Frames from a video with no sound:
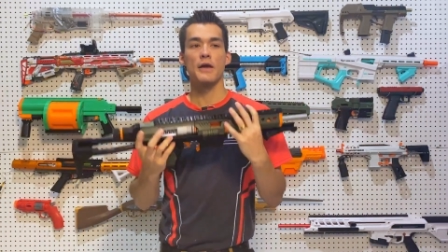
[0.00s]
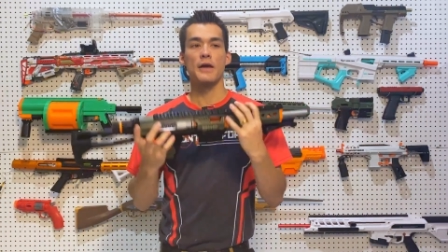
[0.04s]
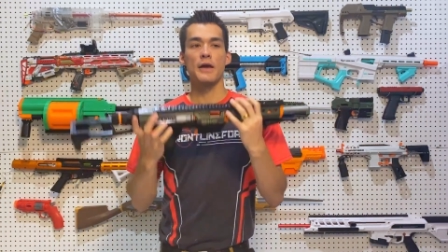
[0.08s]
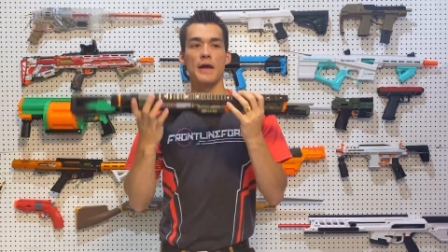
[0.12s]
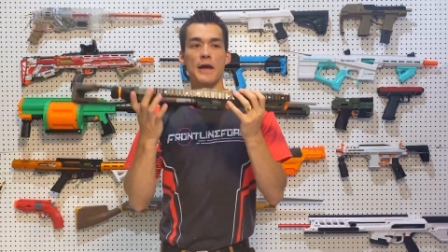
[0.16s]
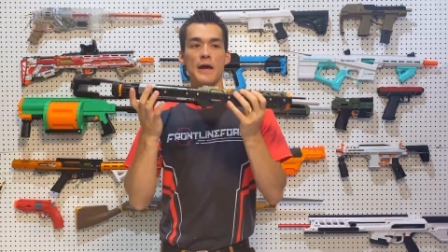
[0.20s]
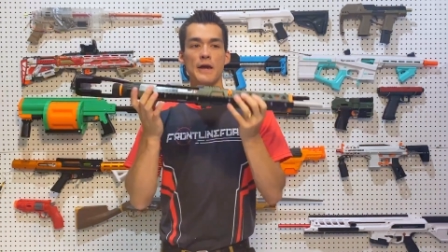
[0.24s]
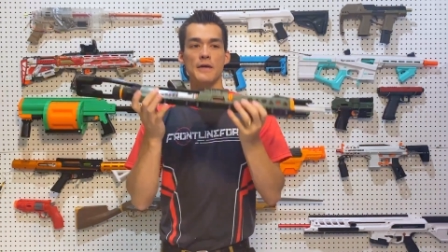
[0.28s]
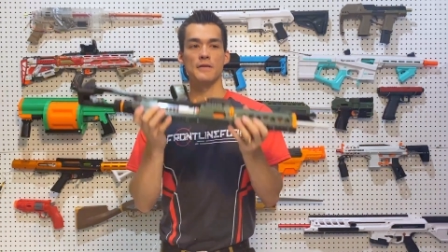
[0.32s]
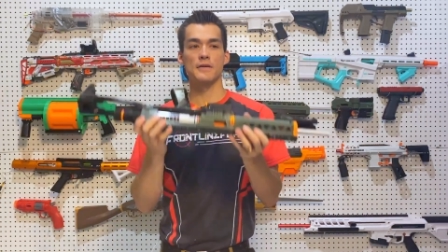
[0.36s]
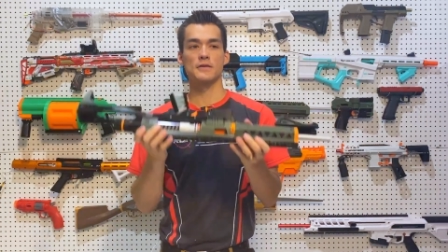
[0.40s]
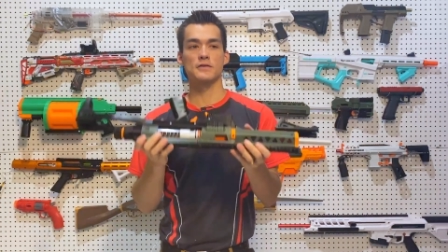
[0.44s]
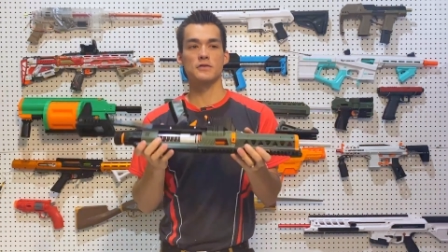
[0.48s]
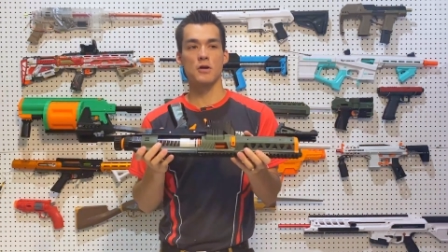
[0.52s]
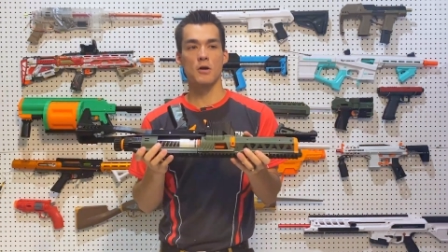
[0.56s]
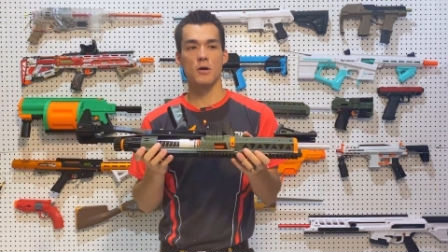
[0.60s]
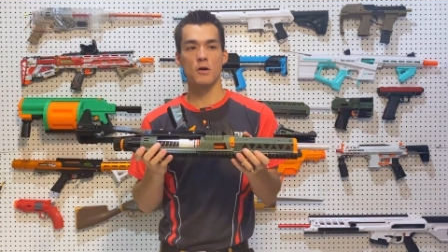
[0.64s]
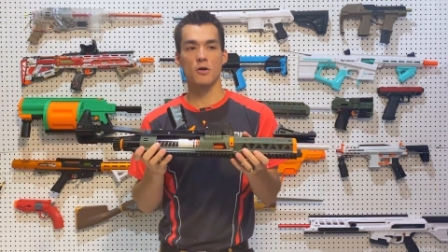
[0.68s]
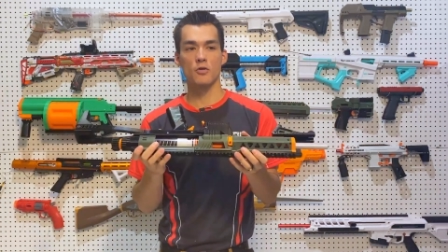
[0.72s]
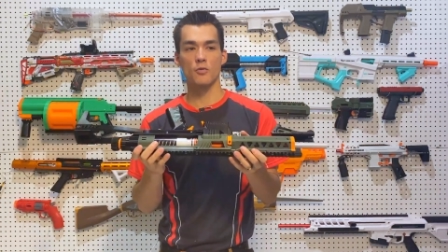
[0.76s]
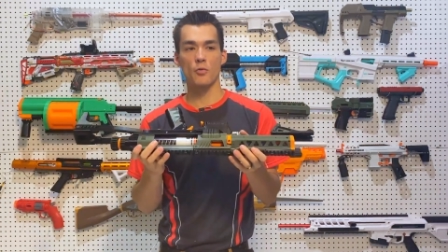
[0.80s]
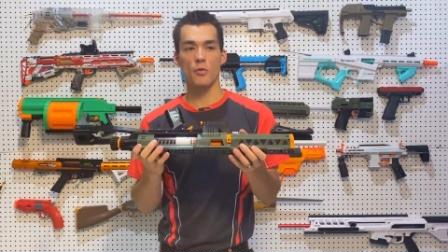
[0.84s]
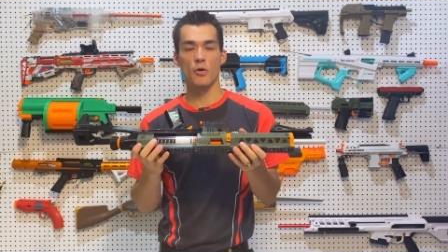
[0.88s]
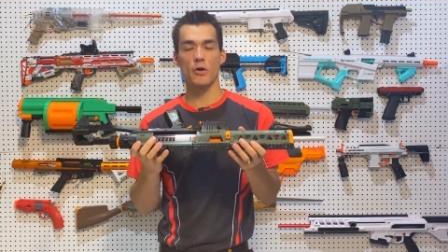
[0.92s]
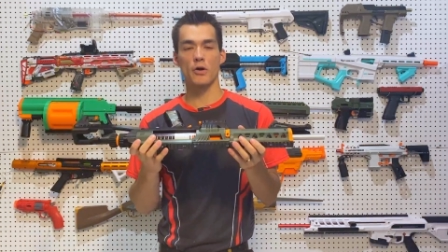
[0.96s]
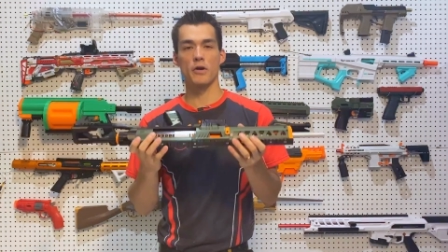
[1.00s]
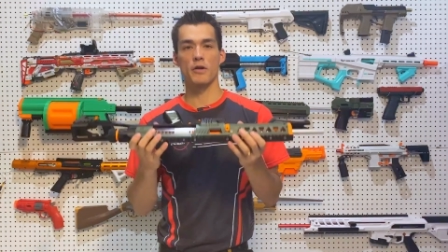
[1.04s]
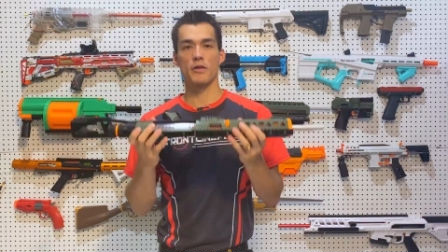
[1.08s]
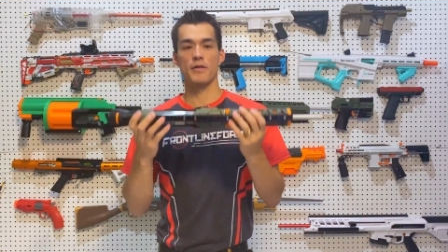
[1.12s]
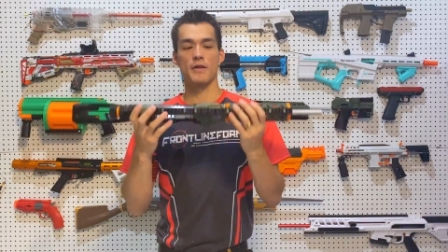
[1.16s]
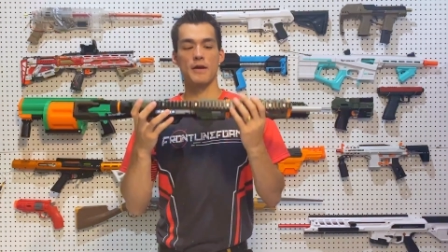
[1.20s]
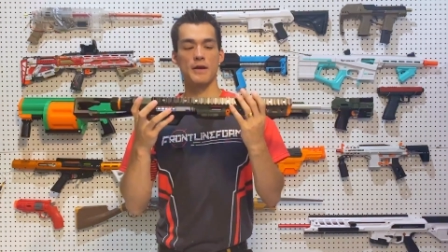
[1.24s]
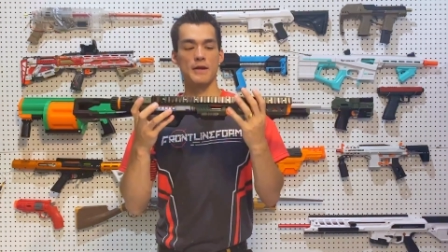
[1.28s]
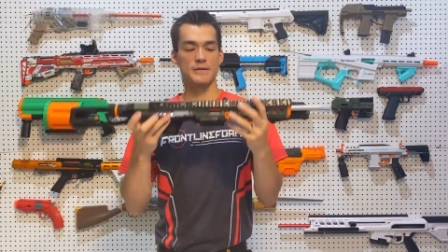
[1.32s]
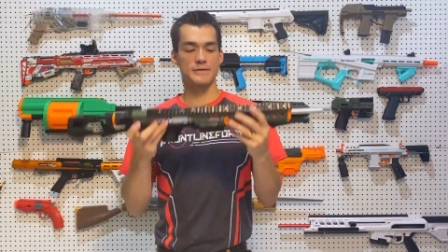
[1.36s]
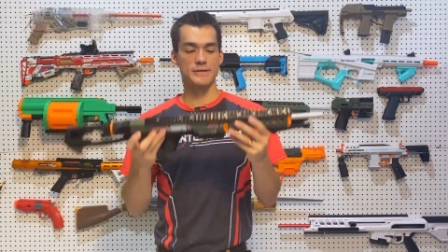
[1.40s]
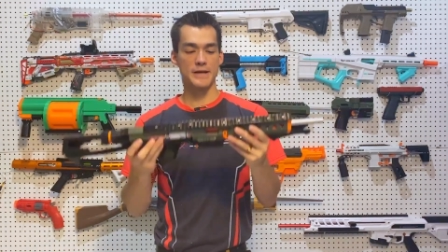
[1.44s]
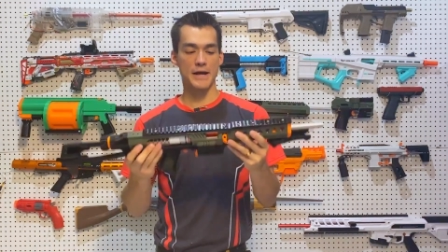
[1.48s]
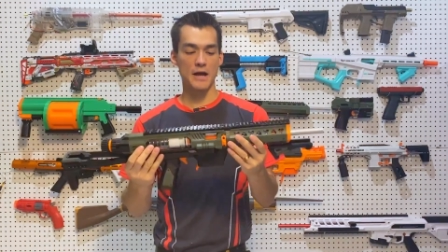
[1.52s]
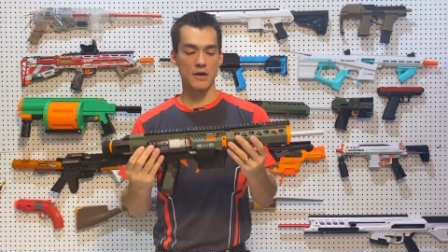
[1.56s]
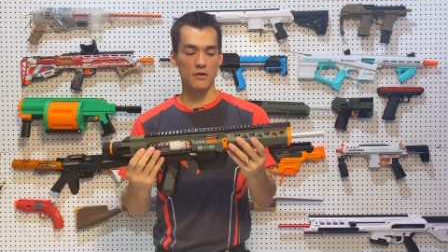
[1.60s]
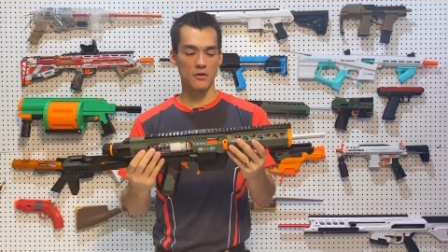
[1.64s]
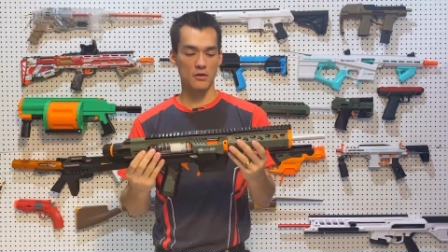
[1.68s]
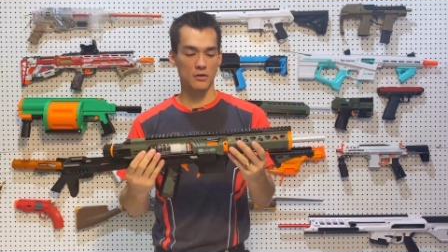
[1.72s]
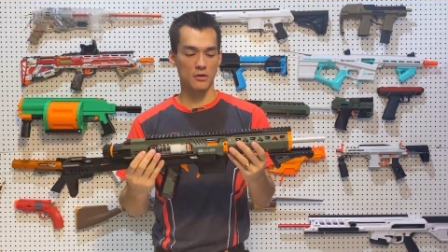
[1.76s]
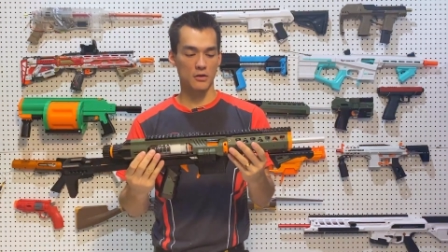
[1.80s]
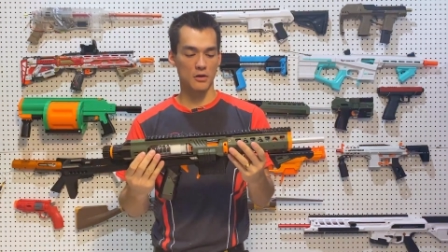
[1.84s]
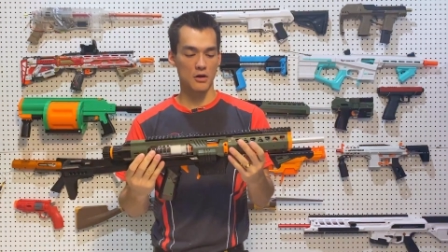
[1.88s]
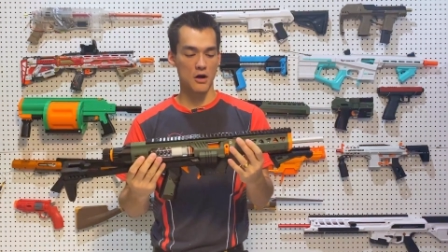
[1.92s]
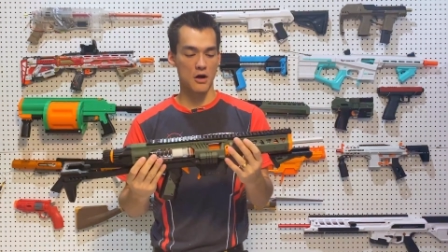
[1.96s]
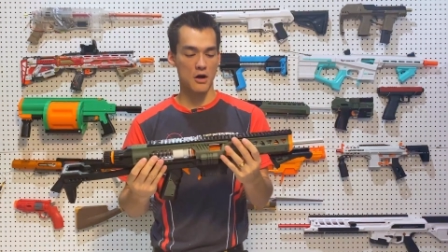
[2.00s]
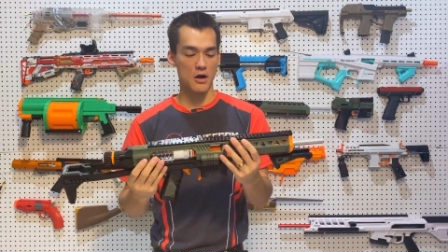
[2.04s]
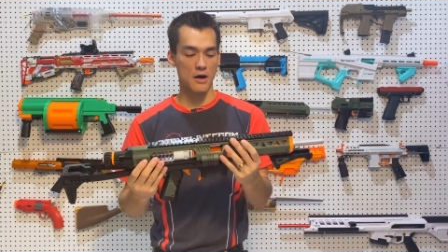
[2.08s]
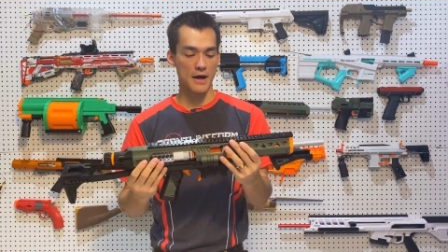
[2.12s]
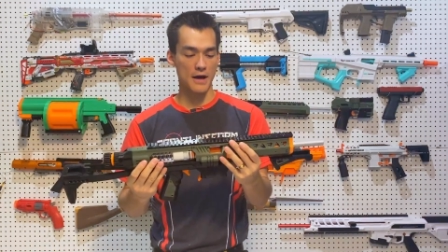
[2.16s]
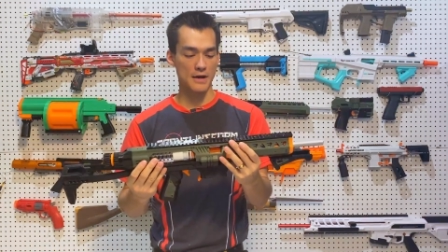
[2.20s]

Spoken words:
and less hardware than a Talon Claw.